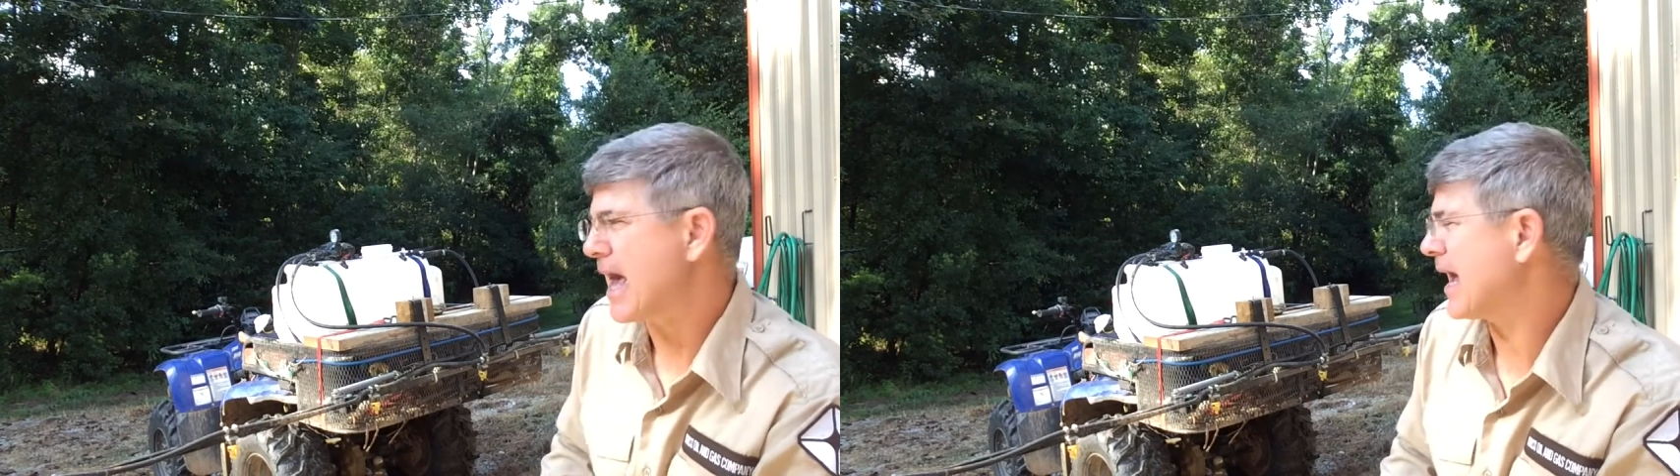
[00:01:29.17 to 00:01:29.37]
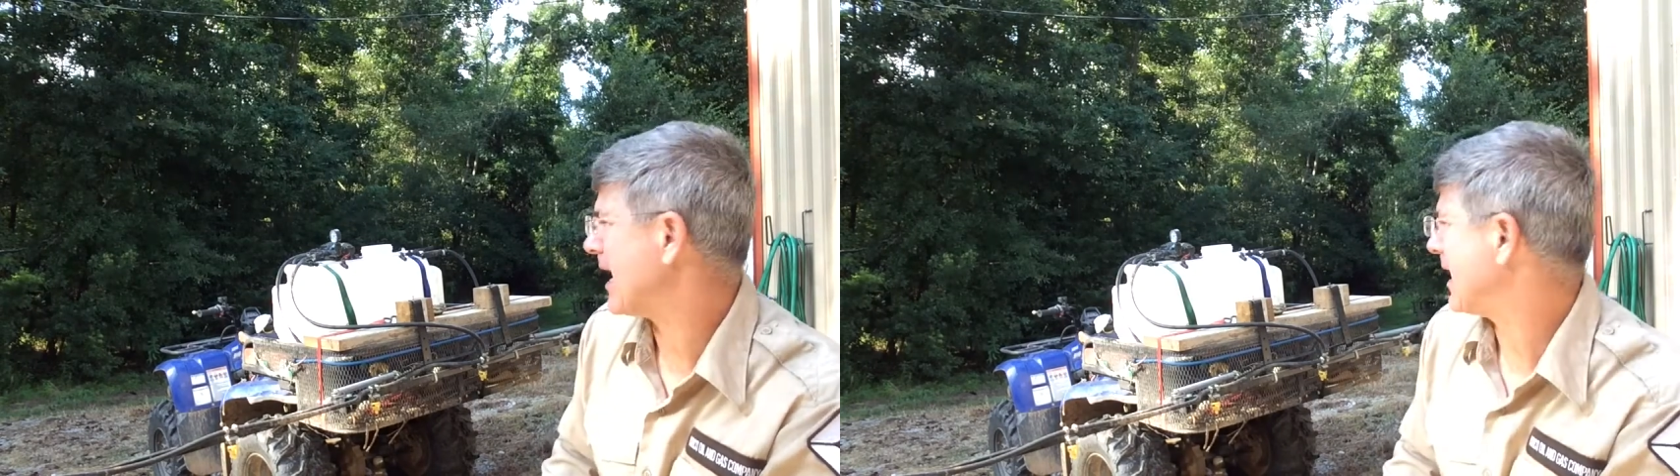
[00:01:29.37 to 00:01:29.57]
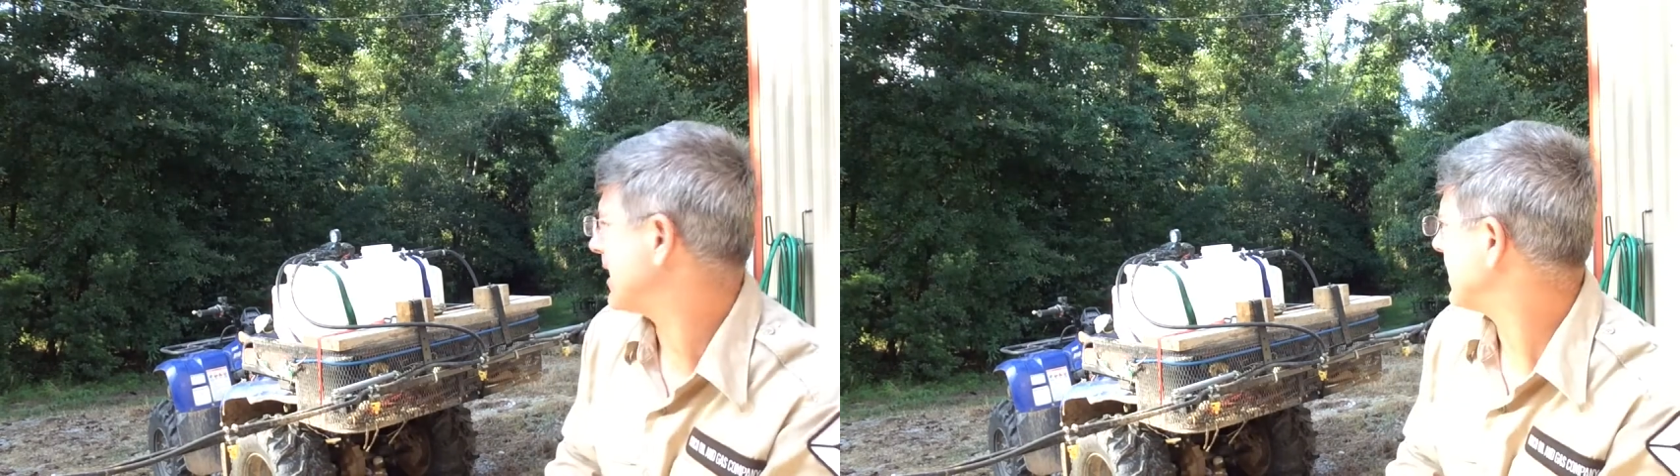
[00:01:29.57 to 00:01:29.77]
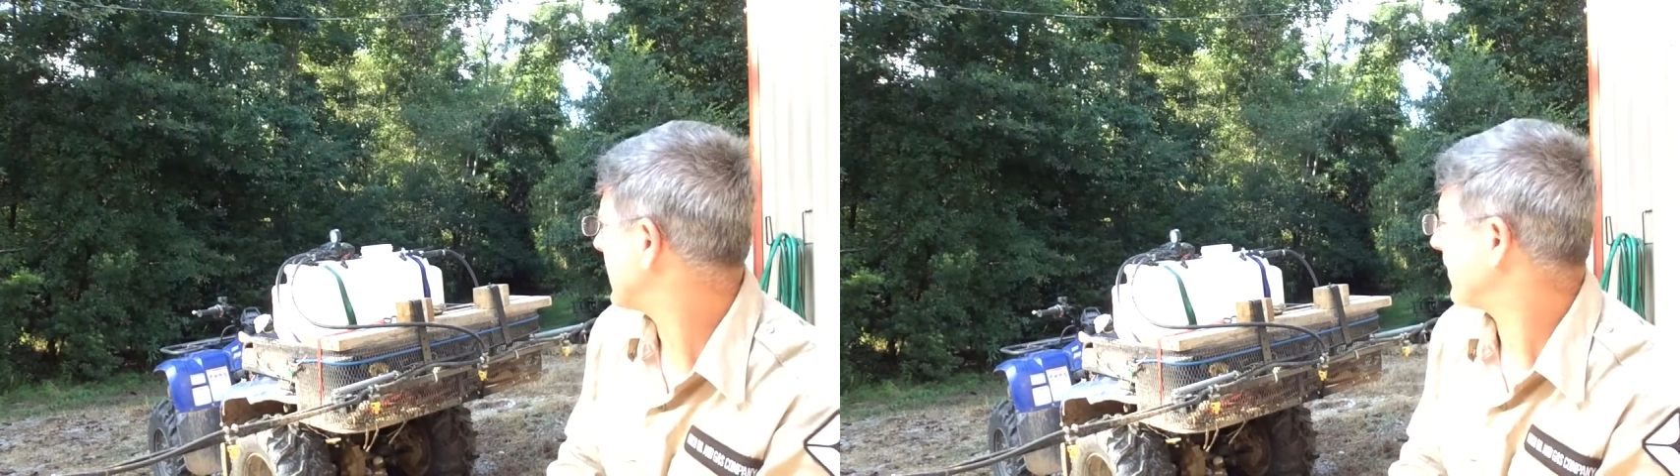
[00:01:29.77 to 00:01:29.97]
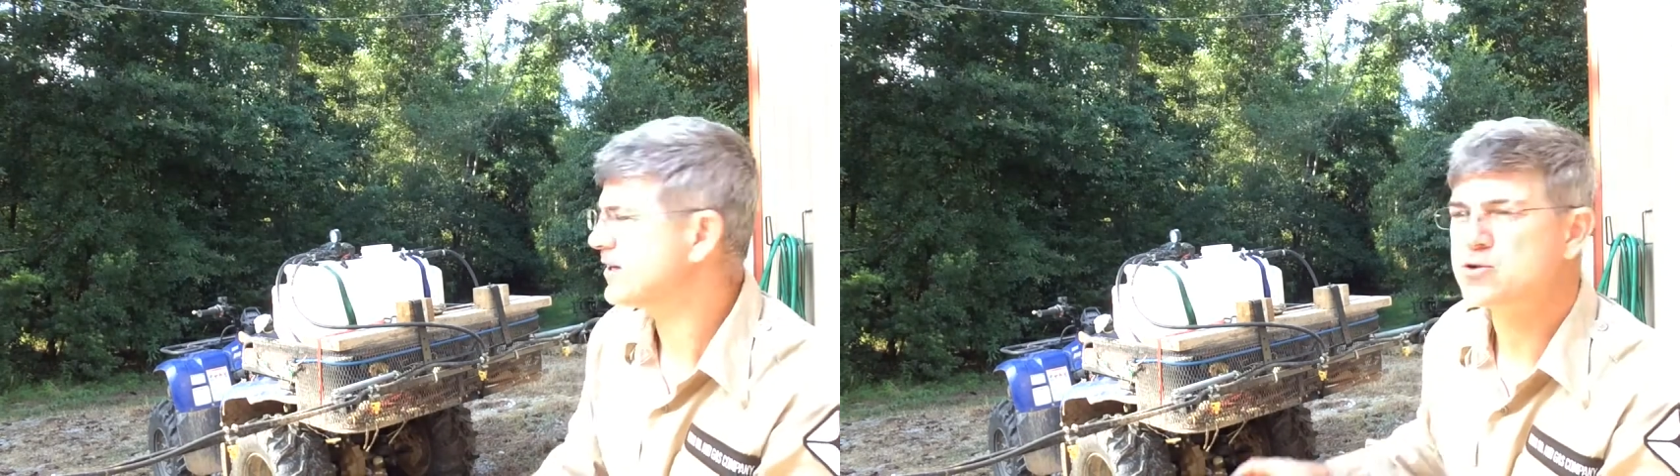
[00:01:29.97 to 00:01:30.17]
And
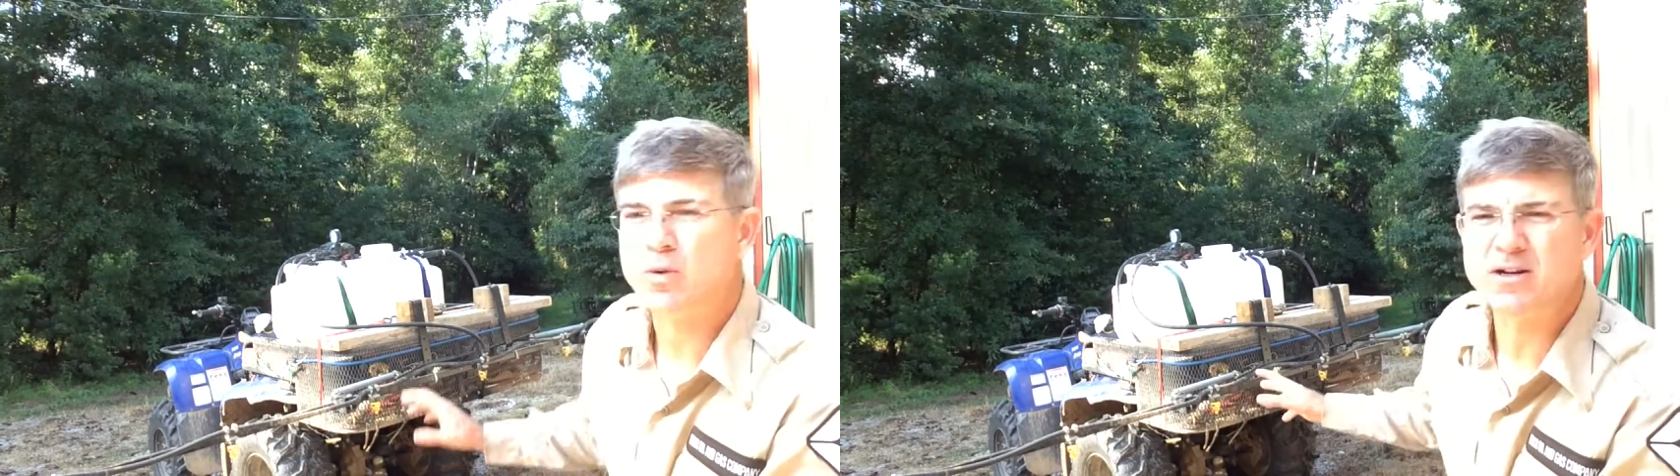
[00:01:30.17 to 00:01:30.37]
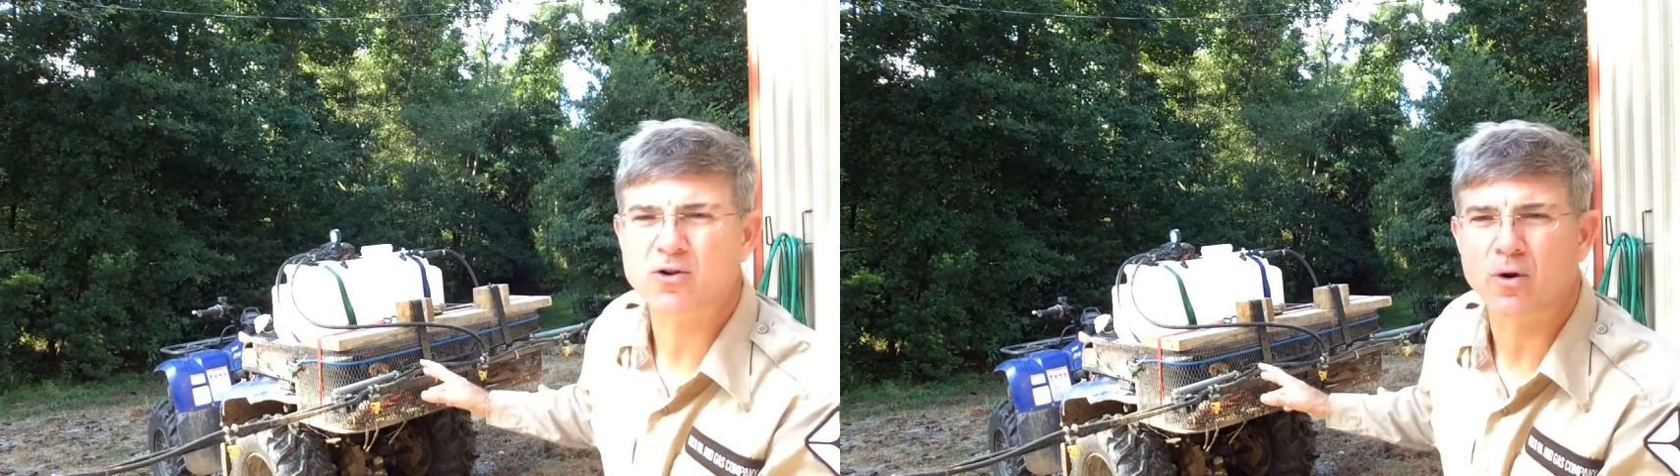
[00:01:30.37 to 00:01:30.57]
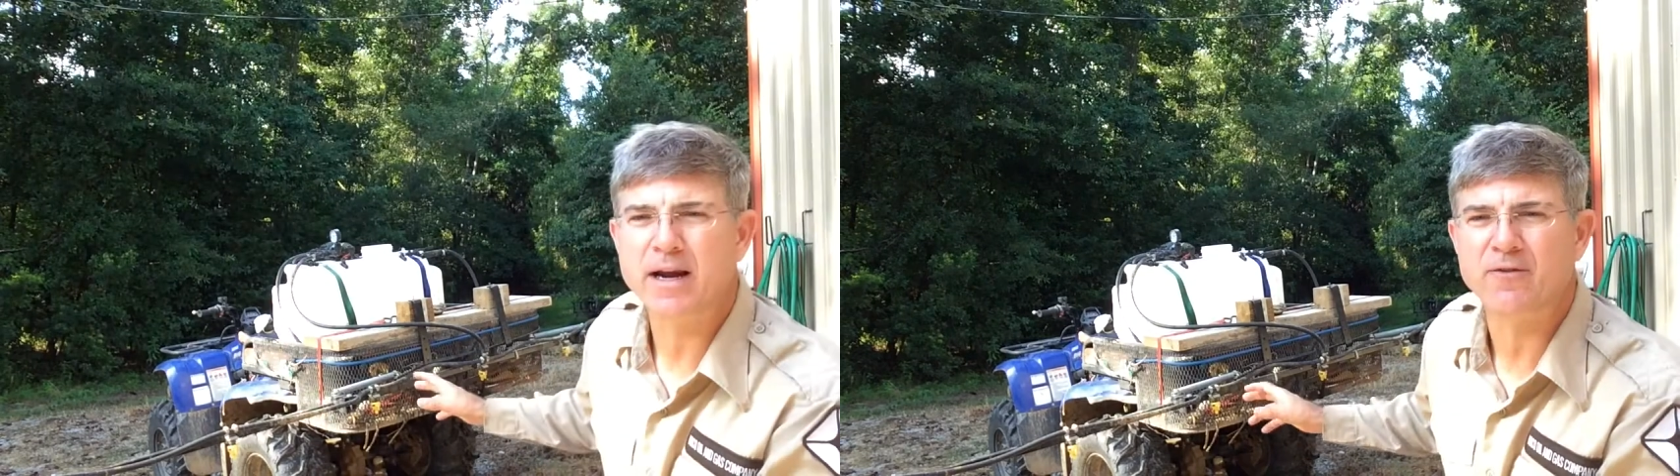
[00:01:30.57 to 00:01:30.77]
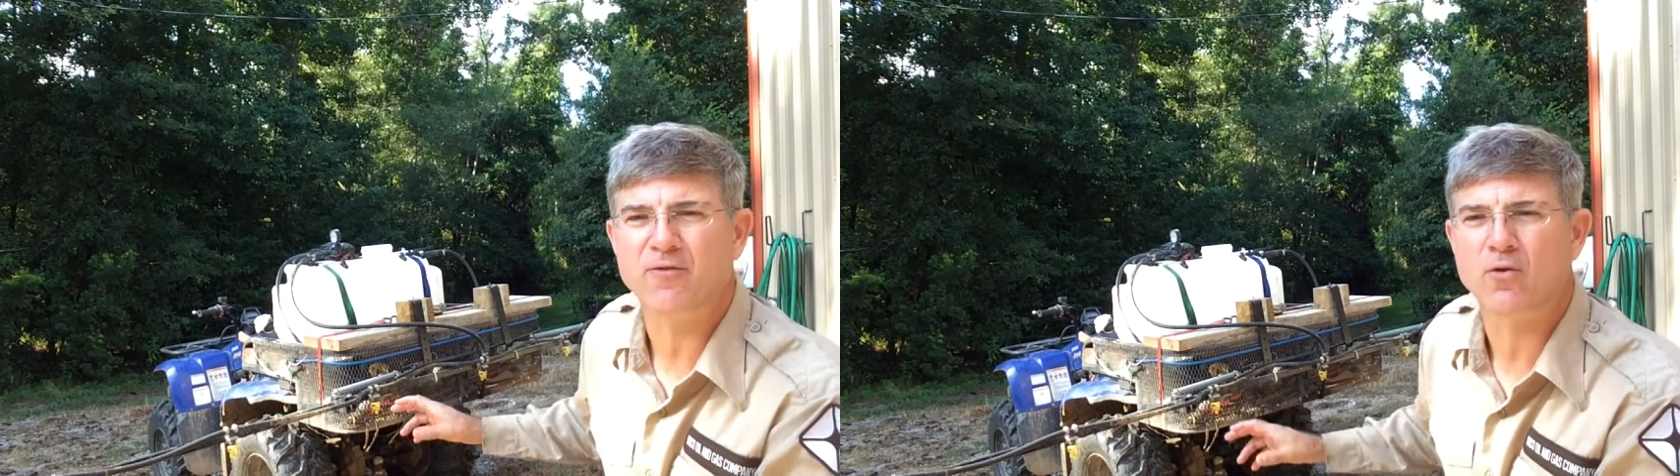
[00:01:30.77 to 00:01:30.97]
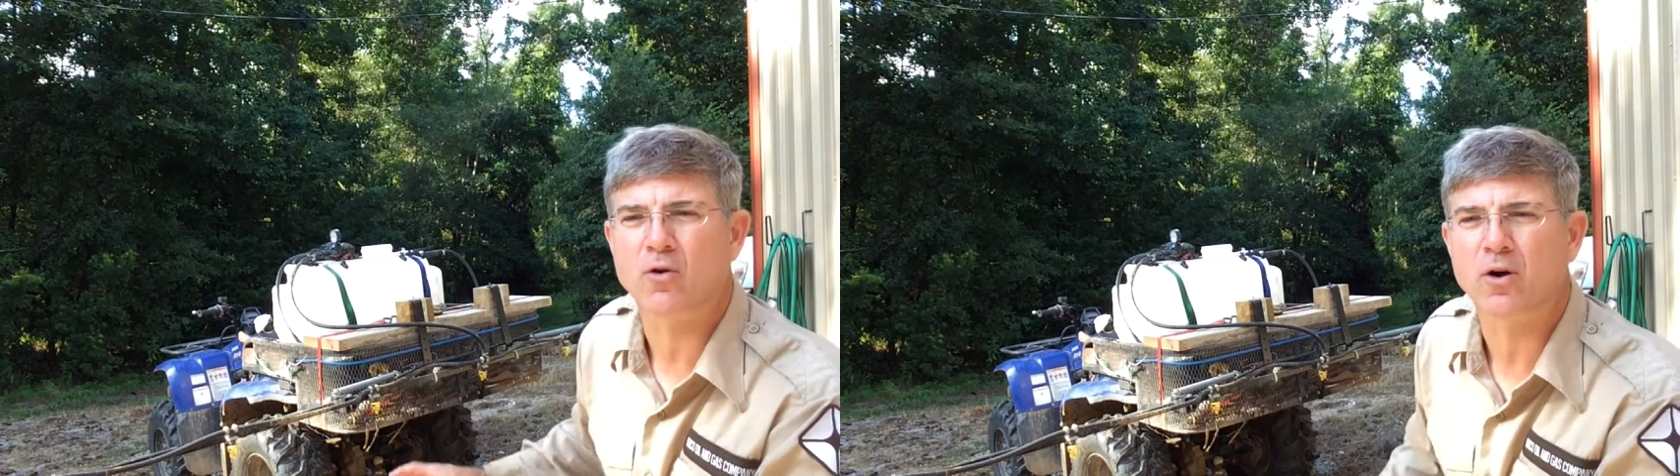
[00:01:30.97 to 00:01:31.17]
this works great
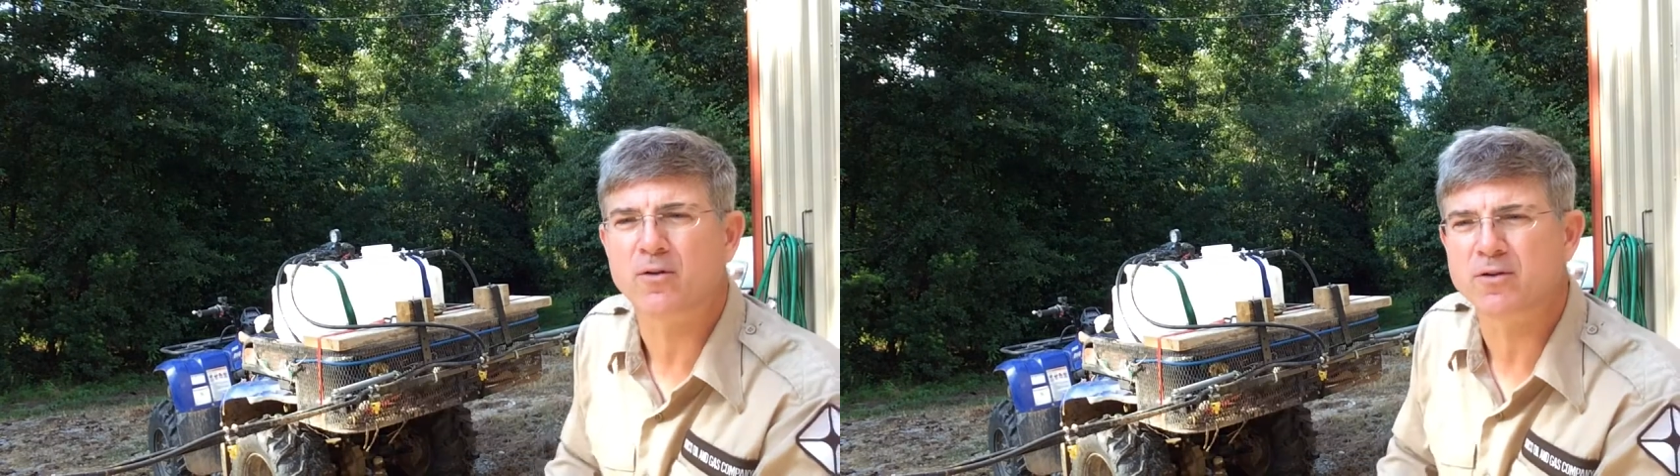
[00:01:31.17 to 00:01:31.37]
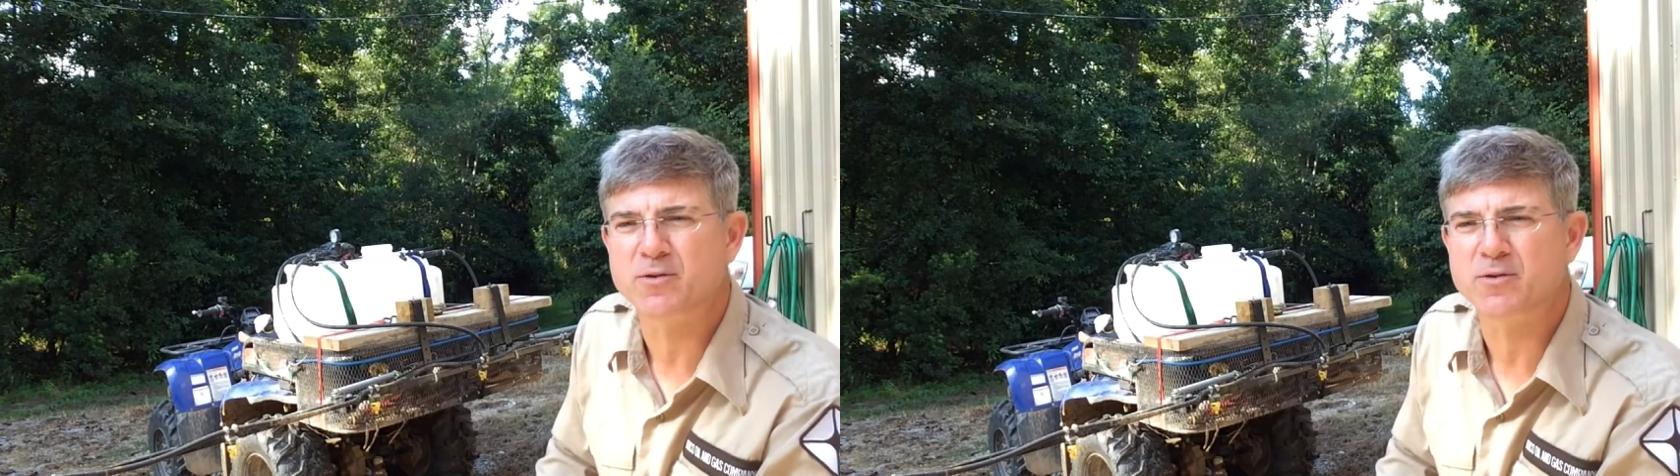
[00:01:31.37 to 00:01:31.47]
for